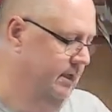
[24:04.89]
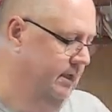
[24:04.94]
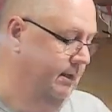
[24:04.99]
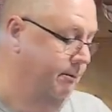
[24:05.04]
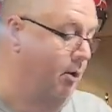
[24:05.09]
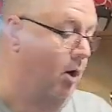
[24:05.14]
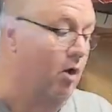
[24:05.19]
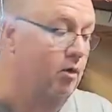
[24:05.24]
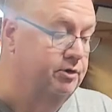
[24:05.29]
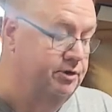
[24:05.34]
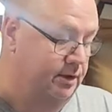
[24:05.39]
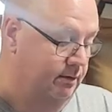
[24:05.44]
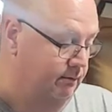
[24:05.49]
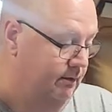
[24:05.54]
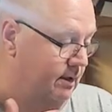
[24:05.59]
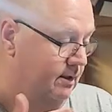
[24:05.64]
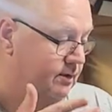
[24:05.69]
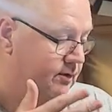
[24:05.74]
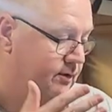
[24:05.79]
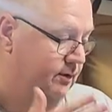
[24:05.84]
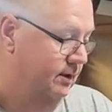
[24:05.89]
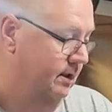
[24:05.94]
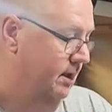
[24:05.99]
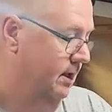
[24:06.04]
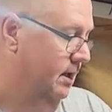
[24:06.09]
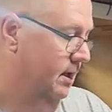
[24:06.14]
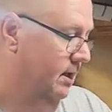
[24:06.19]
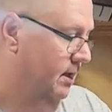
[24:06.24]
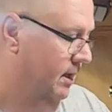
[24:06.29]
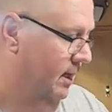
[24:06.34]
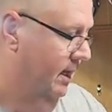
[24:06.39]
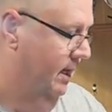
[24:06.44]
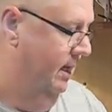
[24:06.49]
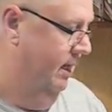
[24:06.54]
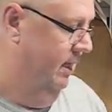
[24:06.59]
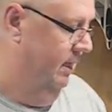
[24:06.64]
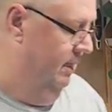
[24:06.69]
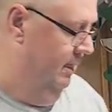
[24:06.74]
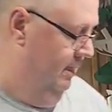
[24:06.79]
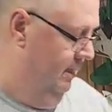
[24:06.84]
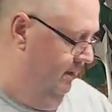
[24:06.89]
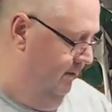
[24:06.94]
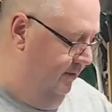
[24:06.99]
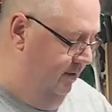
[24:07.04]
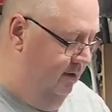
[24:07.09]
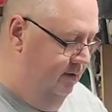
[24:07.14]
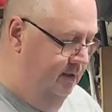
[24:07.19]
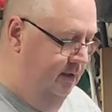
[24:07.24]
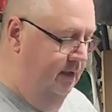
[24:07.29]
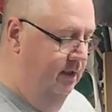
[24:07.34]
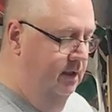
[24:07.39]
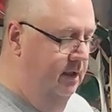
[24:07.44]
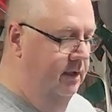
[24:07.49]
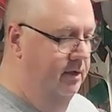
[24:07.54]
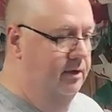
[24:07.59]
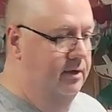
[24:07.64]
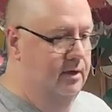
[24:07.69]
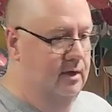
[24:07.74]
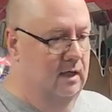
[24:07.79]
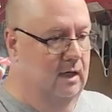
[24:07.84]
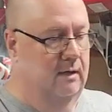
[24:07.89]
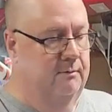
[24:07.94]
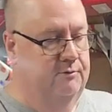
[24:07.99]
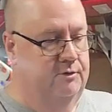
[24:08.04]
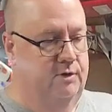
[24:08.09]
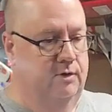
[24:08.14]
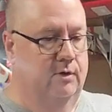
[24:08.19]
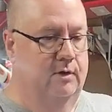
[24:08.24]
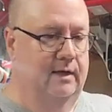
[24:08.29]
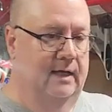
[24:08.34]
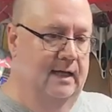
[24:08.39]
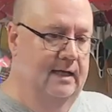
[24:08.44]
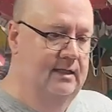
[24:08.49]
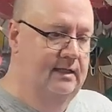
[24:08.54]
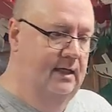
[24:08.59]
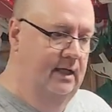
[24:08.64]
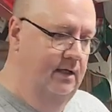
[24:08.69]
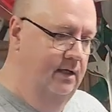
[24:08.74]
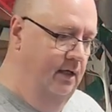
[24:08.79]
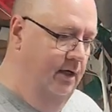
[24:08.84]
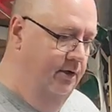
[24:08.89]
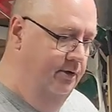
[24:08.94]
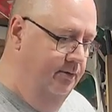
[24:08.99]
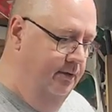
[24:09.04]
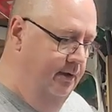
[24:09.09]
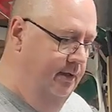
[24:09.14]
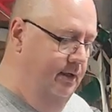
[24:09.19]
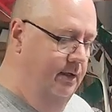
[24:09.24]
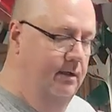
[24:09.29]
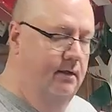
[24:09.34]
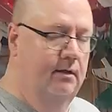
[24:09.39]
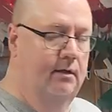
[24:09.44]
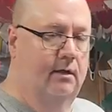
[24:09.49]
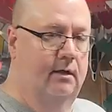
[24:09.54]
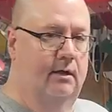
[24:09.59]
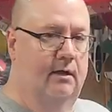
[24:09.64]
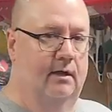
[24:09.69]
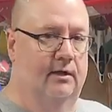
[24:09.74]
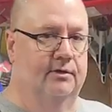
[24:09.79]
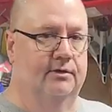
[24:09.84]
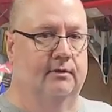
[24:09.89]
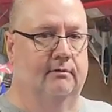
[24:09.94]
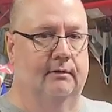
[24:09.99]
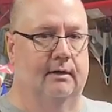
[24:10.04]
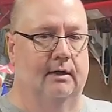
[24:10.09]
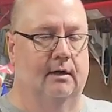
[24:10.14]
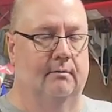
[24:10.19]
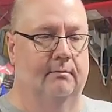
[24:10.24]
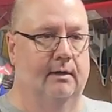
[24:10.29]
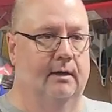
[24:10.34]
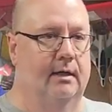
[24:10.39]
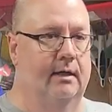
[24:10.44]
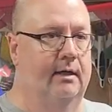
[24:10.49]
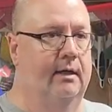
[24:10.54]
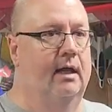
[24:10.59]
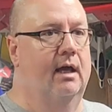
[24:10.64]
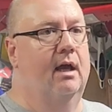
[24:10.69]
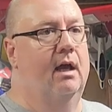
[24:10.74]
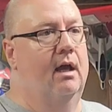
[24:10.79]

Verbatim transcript: Uh, oh, she runs a uh, thirteen hundred up to an eighteen hundred is the recommended.